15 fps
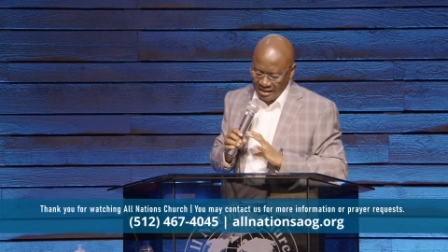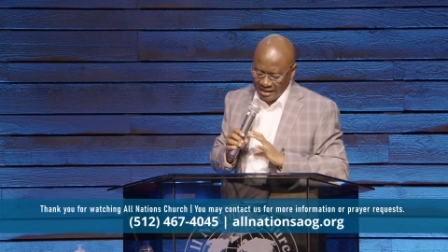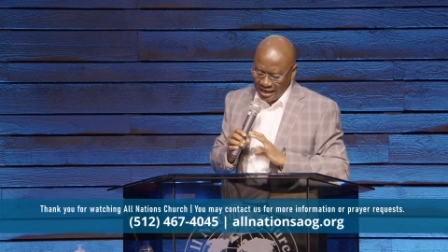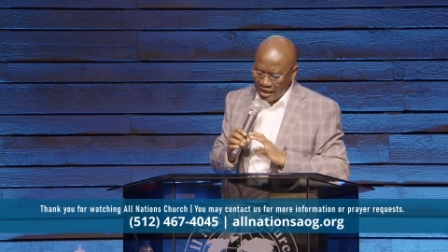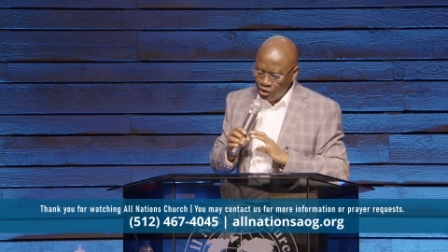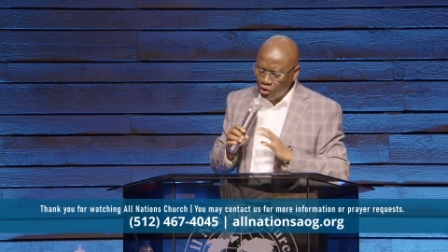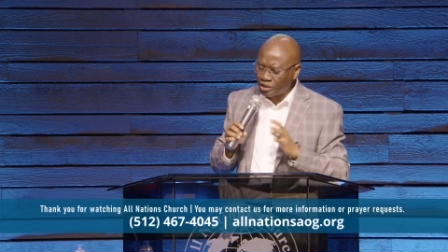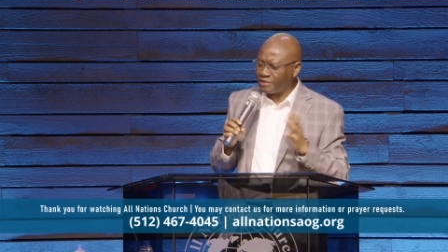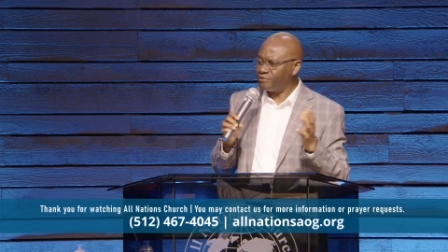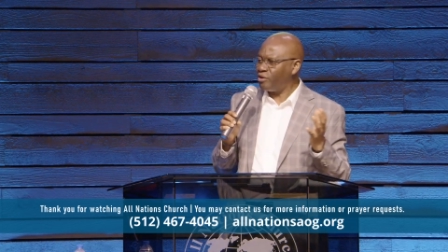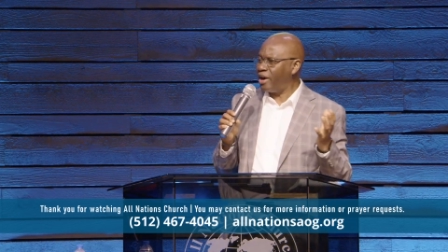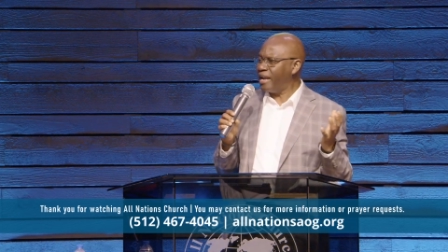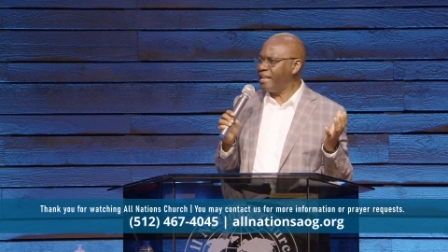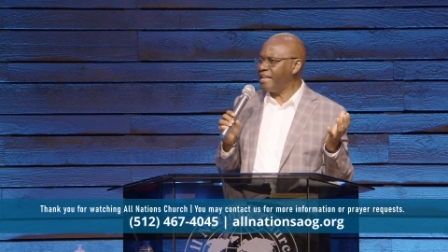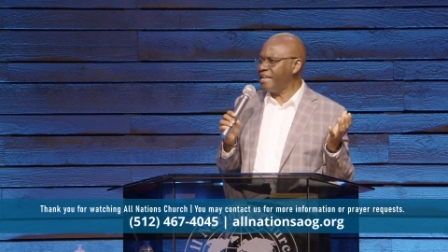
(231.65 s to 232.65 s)
he looked
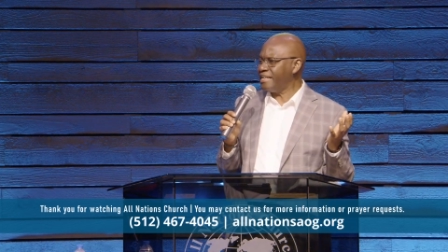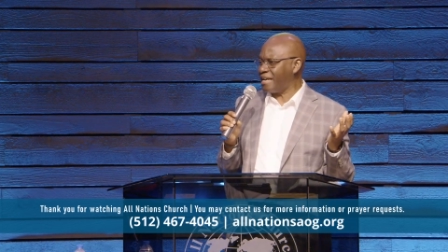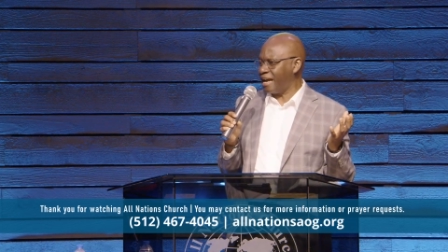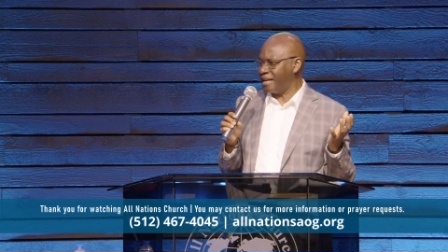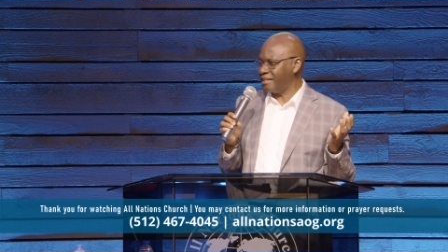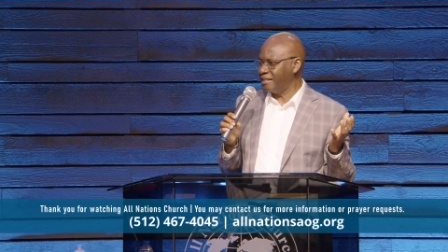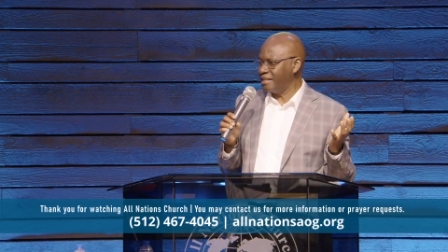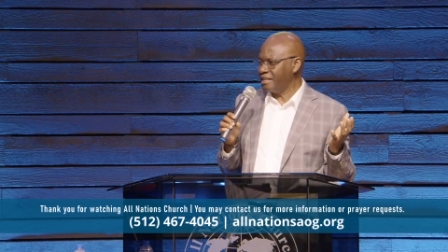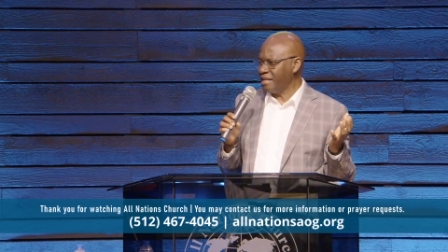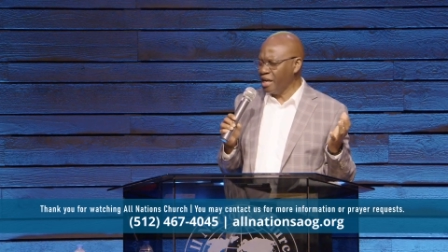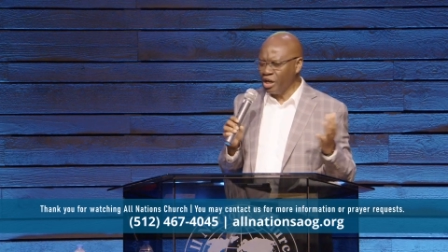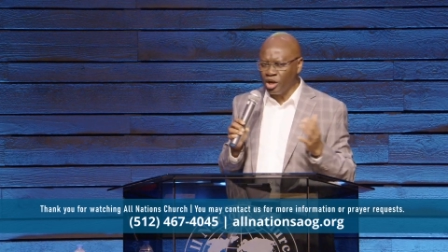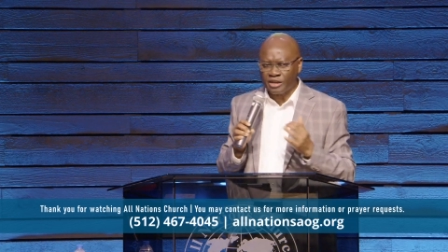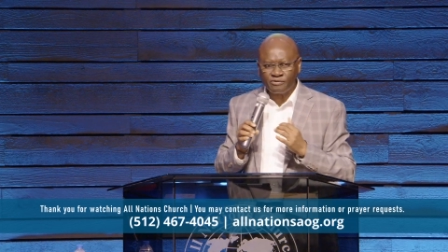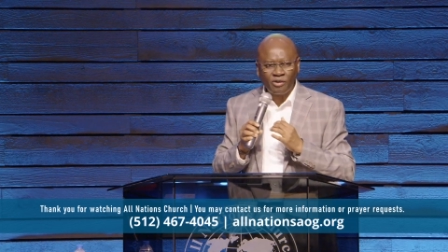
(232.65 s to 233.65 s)
for a leader,
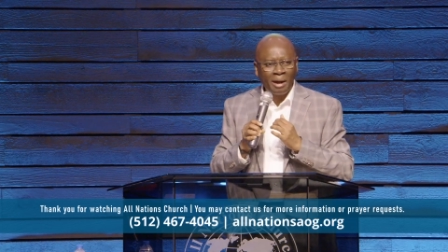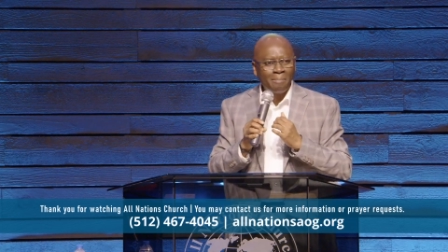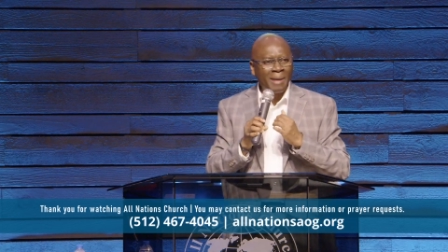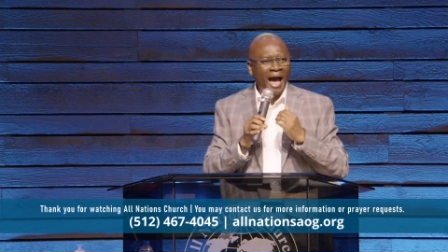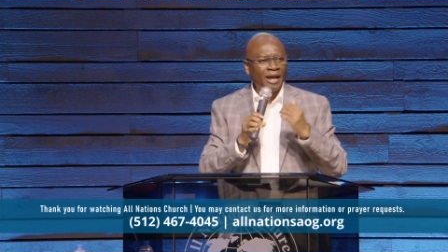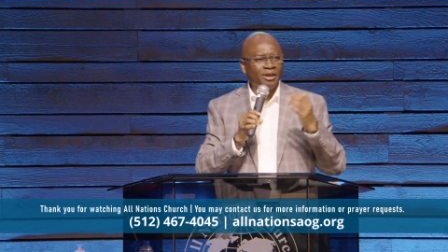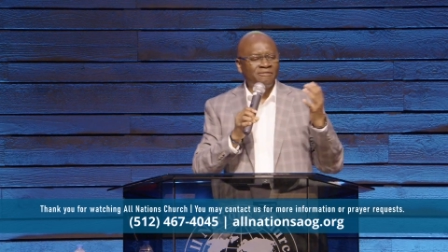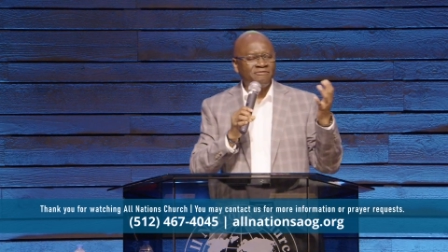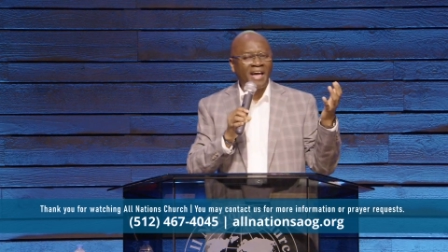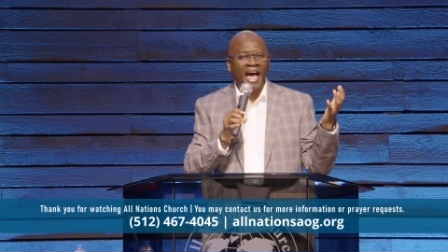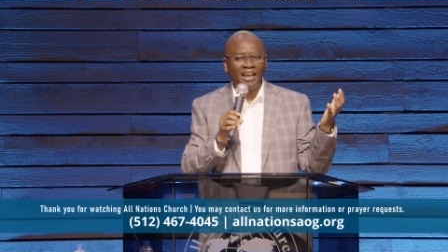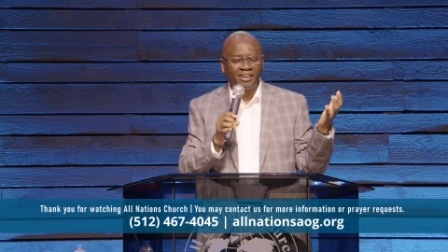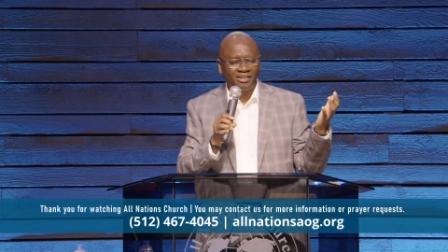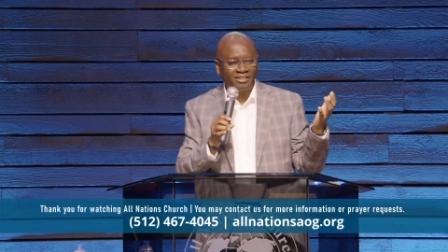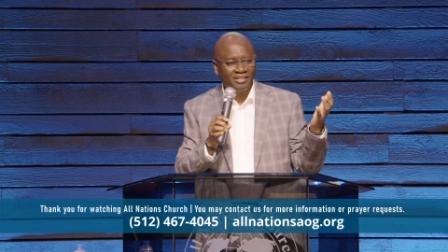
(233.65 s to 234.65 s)
he looked for a man of
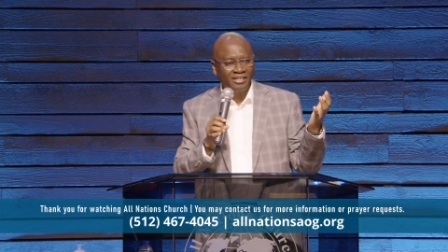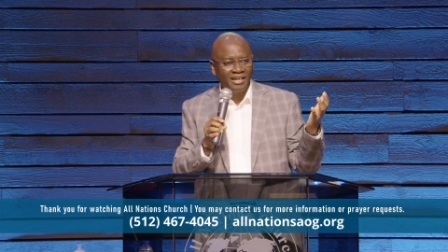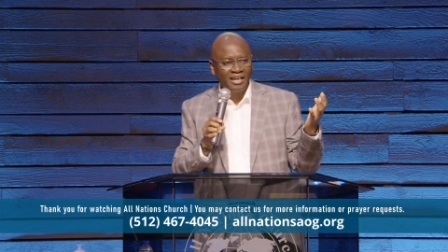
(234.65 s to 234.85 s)
valor.